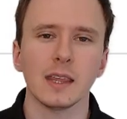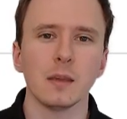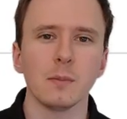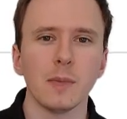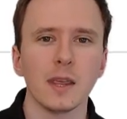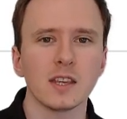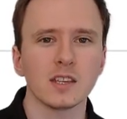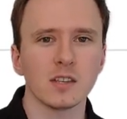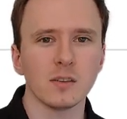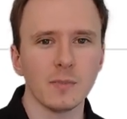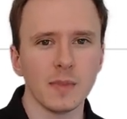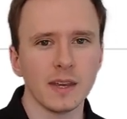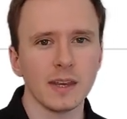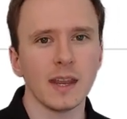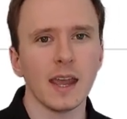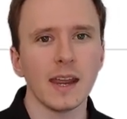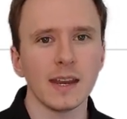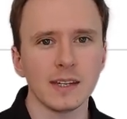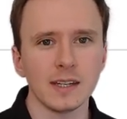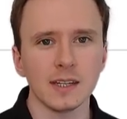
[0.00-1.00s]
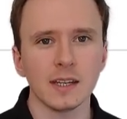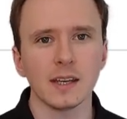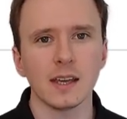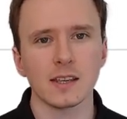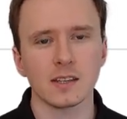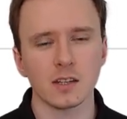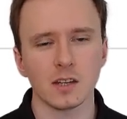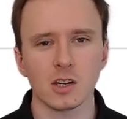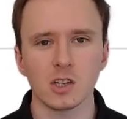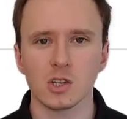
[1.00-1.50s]
may submit an idea
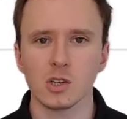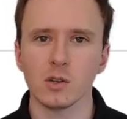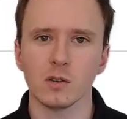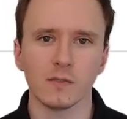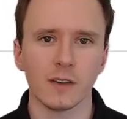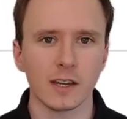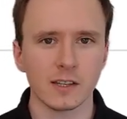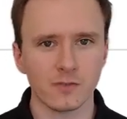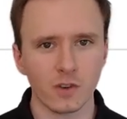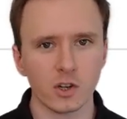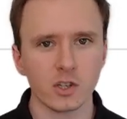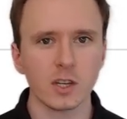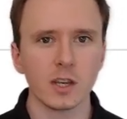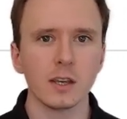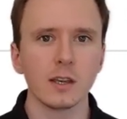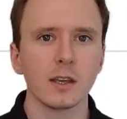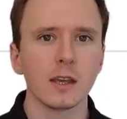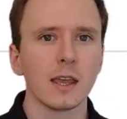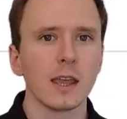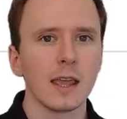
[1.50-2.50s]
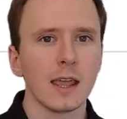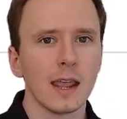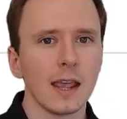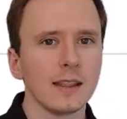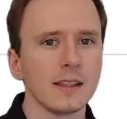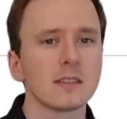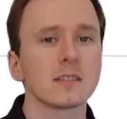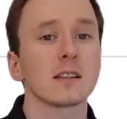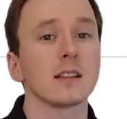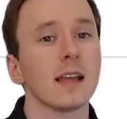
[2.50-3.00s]
as an issue and vice versa.
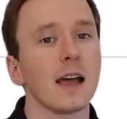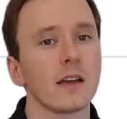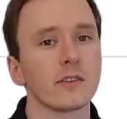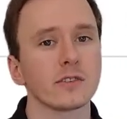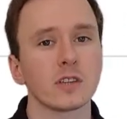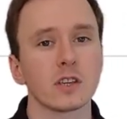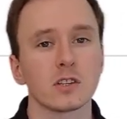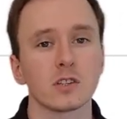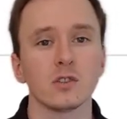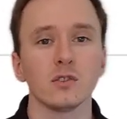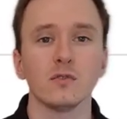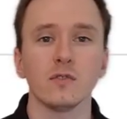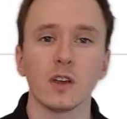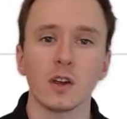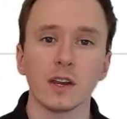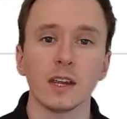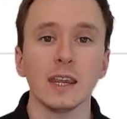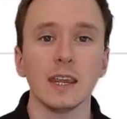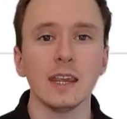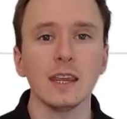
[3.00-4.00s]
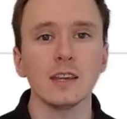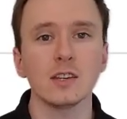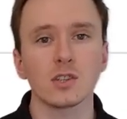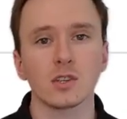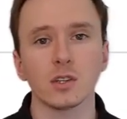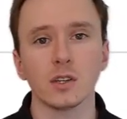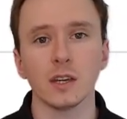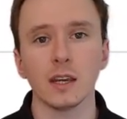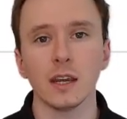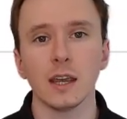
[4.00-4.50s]
And this allows us to very
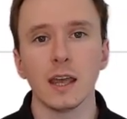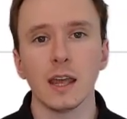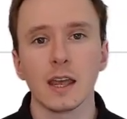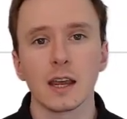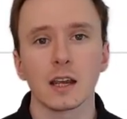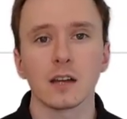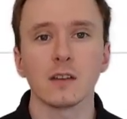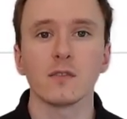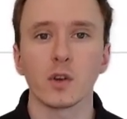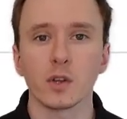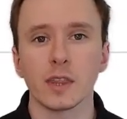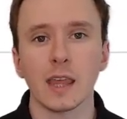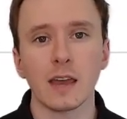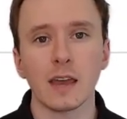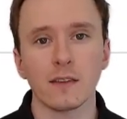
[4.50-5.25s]
easily convert that